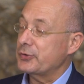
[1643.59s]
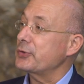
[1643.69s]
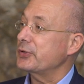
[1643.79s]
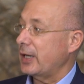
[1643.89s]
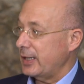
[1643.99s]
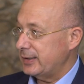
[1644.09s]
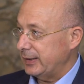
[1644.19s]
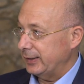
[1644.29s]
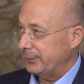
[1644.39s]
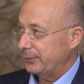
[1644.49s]

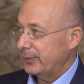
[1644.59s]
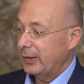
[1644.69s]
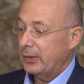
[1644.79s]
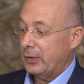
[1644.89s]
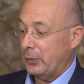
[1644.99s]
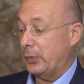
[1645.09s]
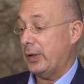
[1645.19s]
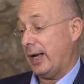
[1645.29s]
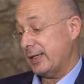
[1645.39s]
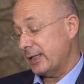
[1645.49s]
society
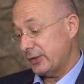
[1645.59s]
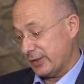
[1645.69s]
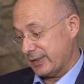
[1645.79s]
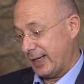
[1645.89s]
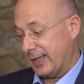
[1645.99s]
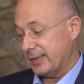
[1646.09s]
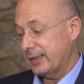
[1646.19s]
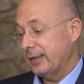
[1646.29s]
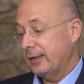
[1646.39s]
where, as I just said,